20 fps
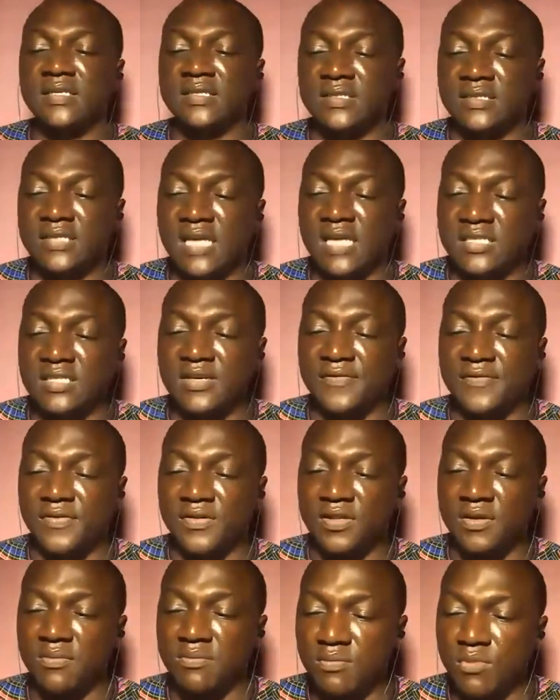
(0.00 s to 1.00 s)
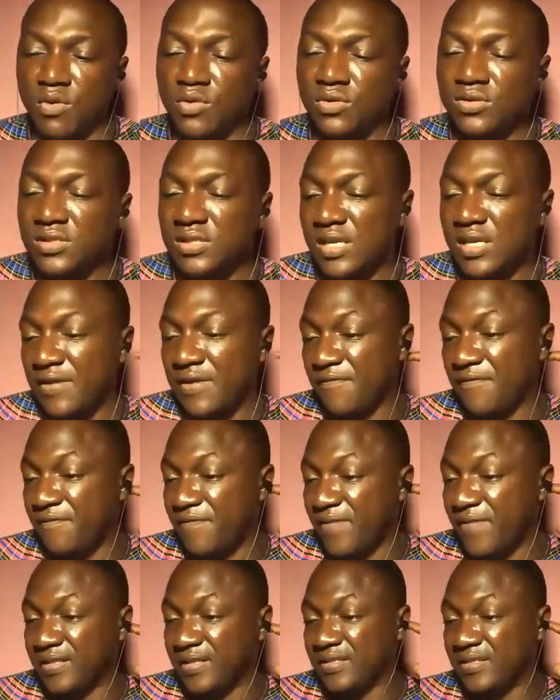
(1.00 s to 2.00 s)
searching for the most
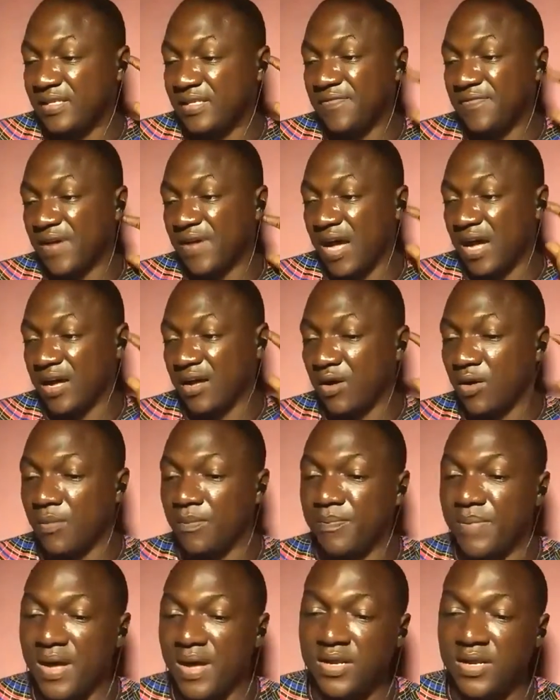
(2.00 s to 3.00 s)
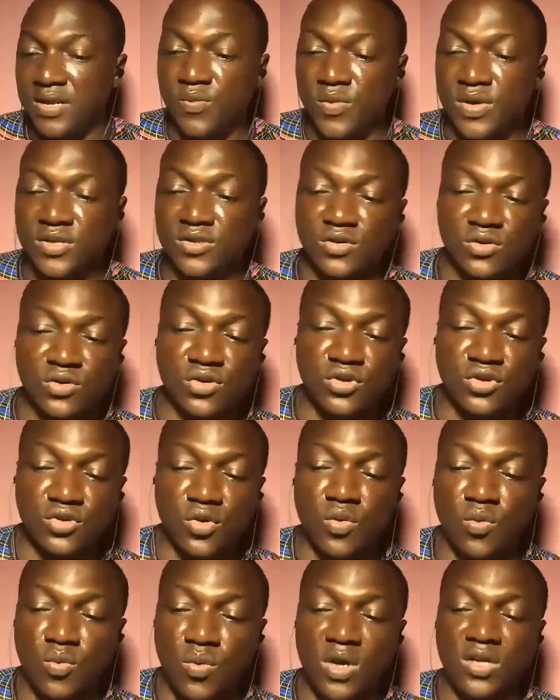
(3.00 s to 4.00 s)
inventive and compelling ways to
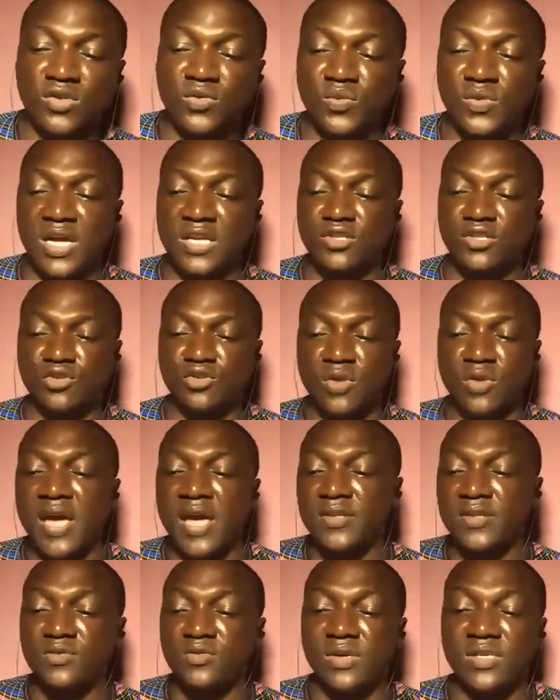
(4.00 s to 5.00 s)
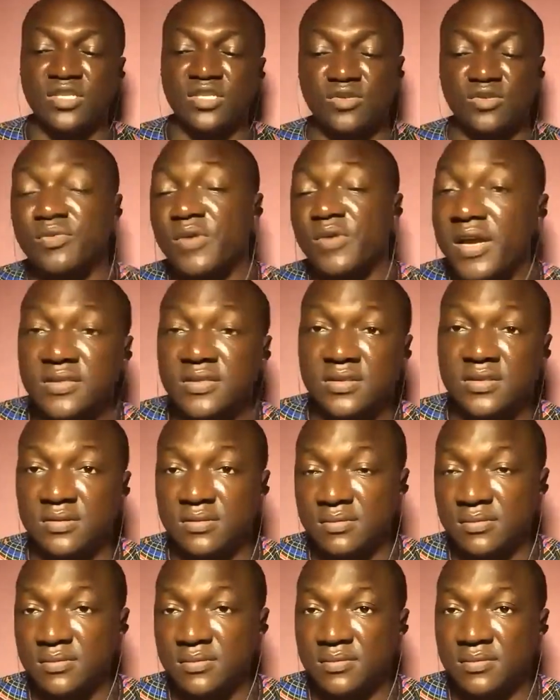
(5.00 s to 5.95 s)
show what we are trying to express.